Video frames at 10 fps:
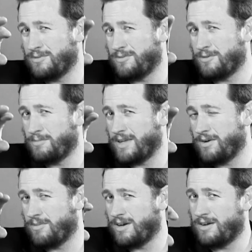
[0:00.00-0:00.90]
perform
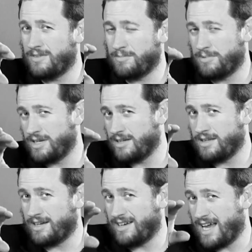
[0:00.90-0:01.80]
that well. They're pretty
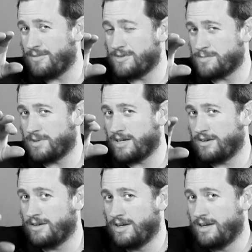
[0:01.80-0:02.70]
like an average player.